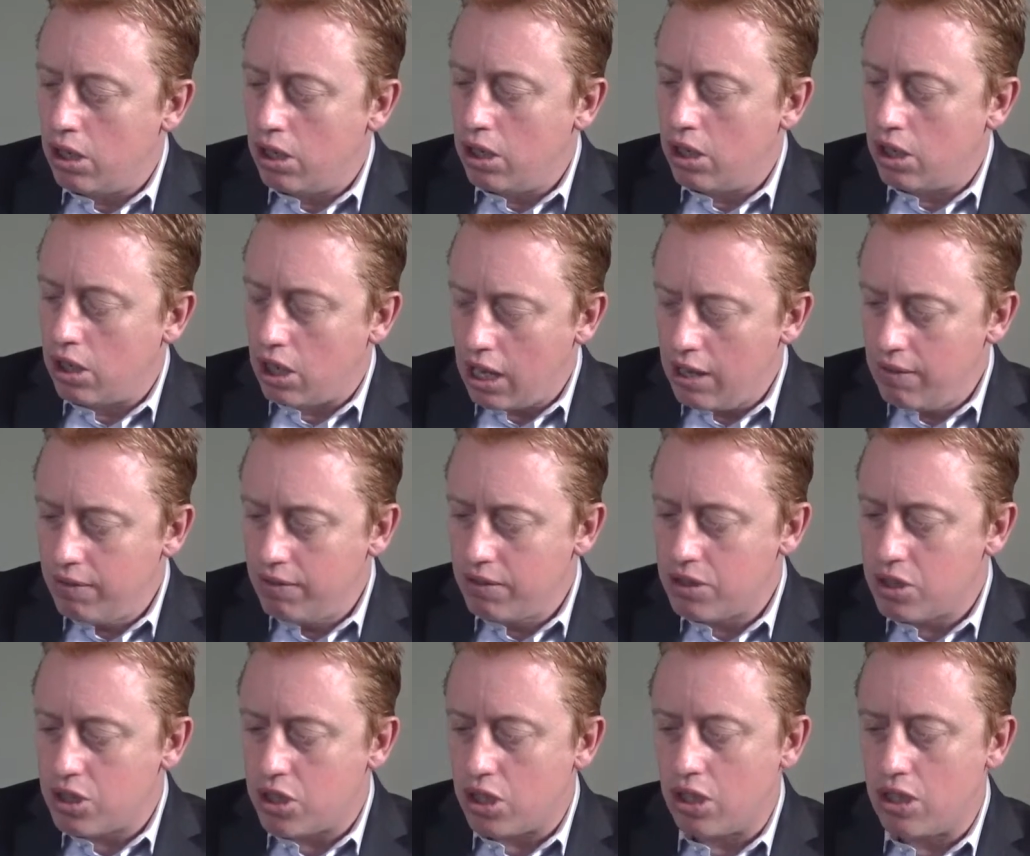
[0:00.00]
life
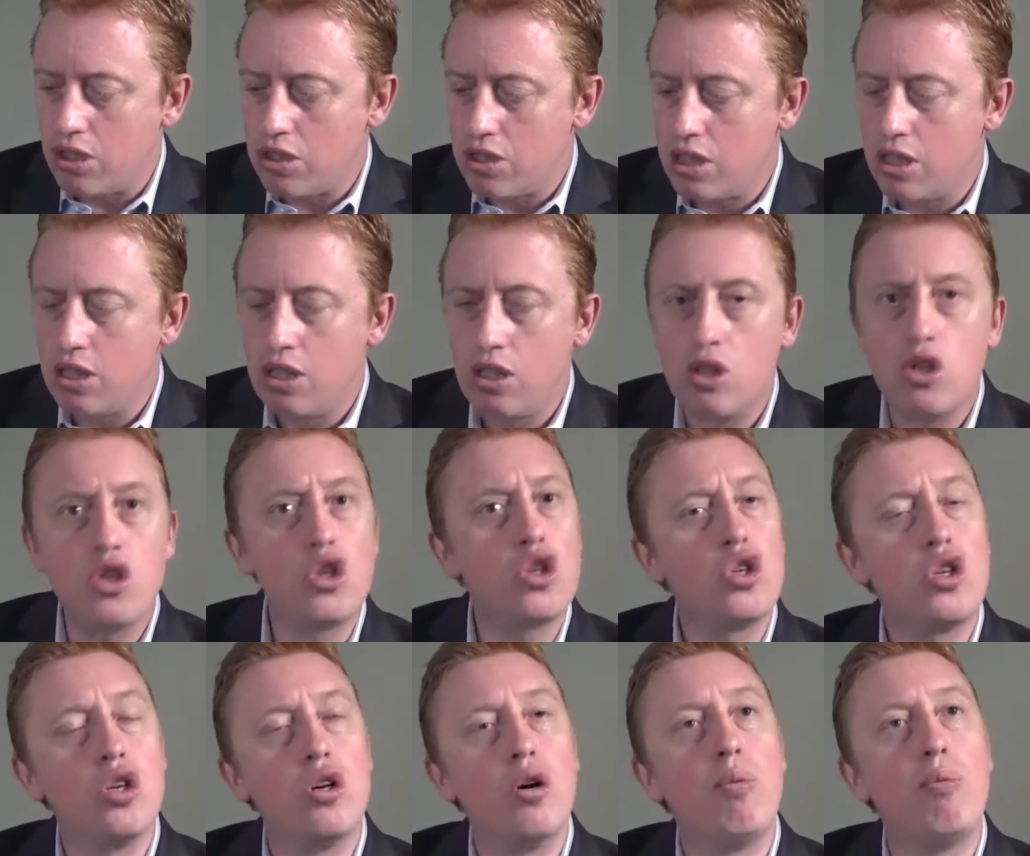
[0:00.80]
insurance, and you're
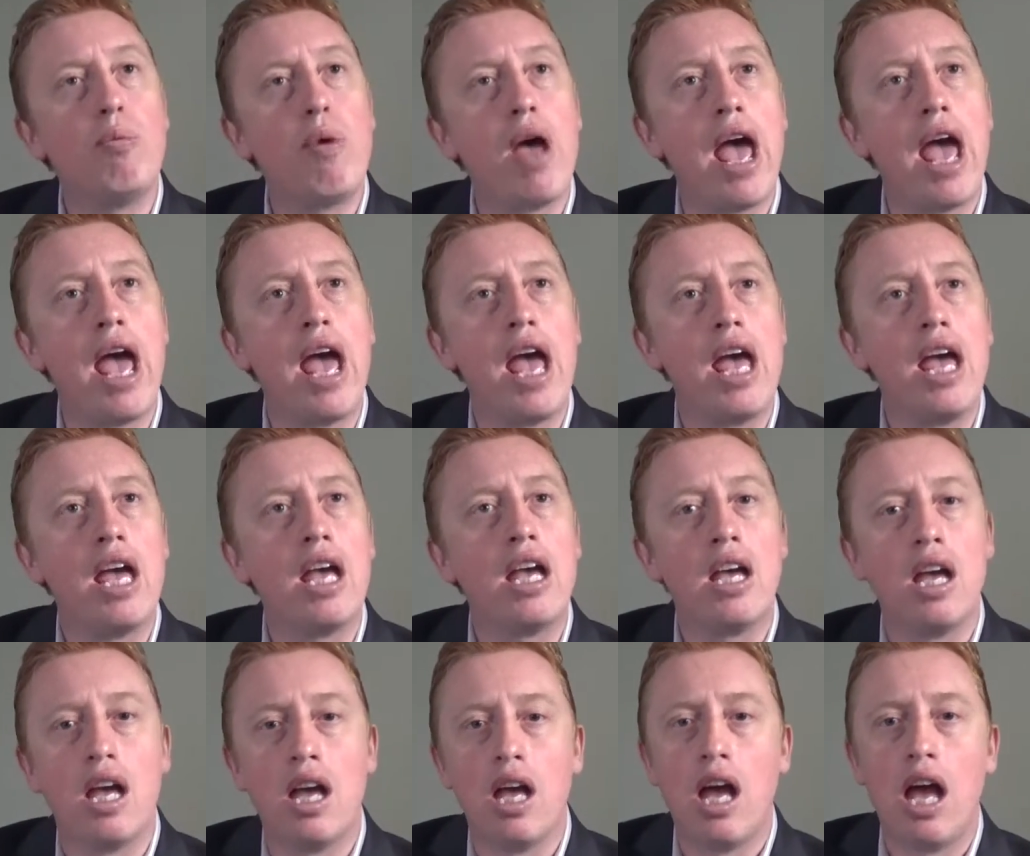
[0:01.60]
still paying
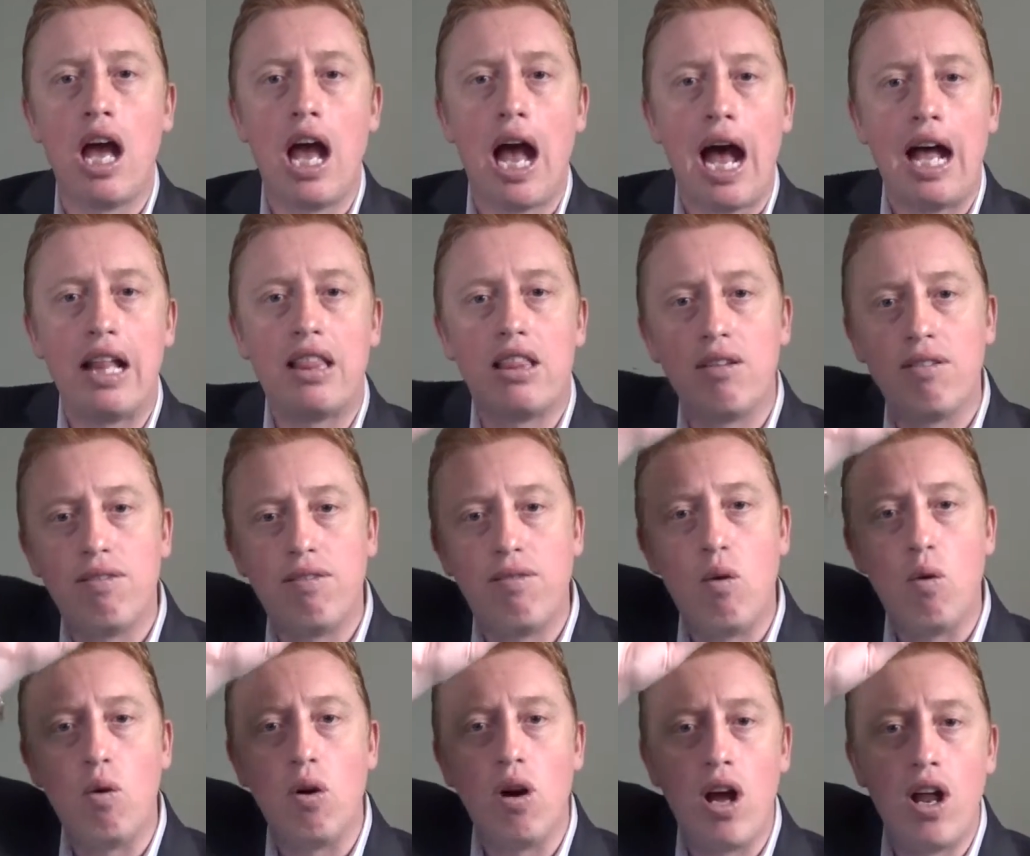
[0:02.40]
at the
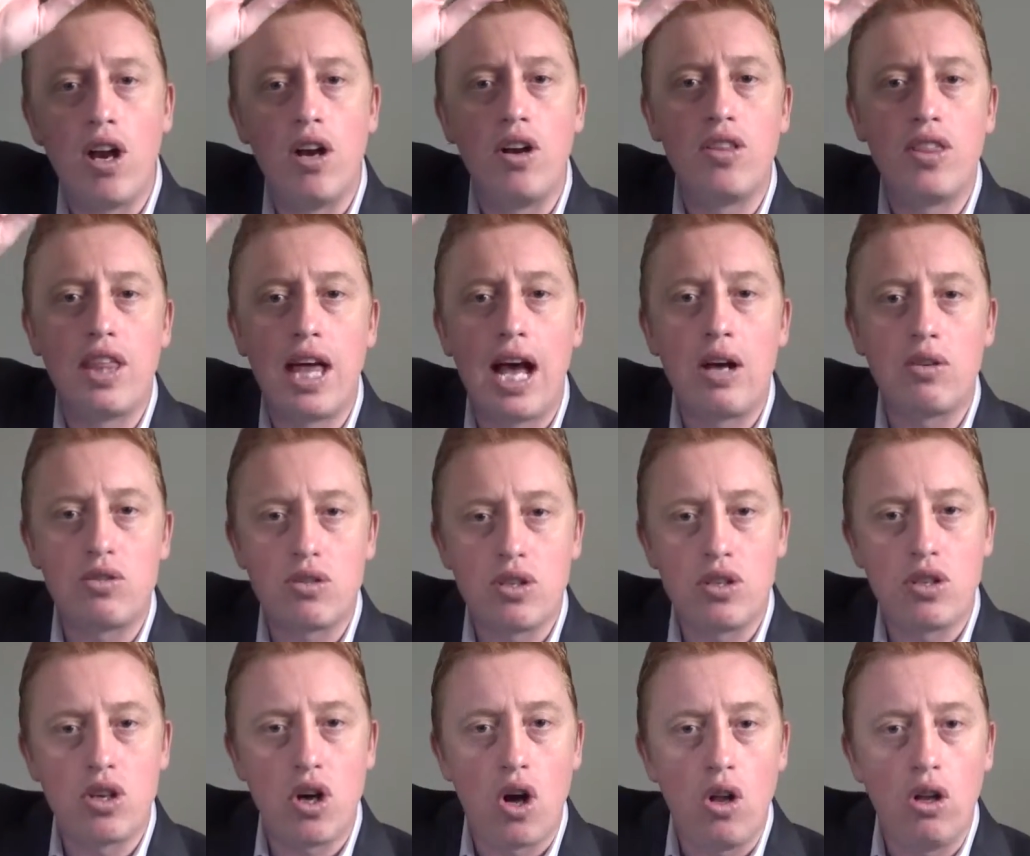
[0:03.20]

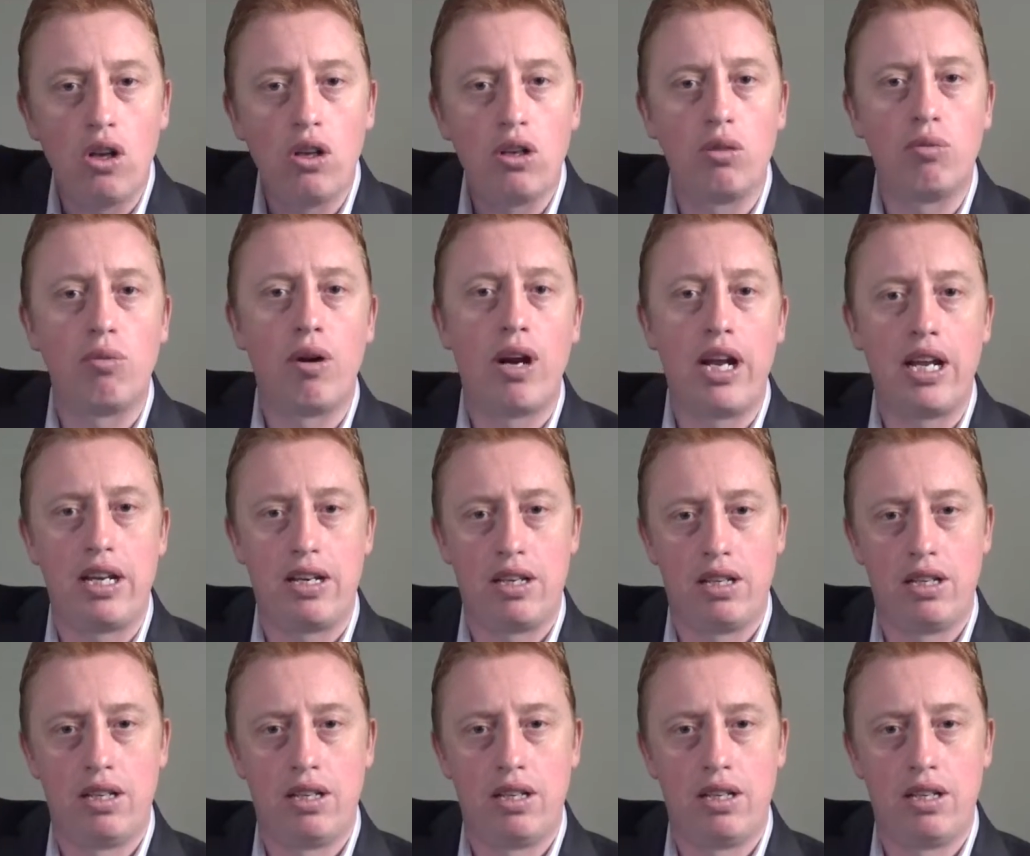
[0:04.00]
$400,000 rate.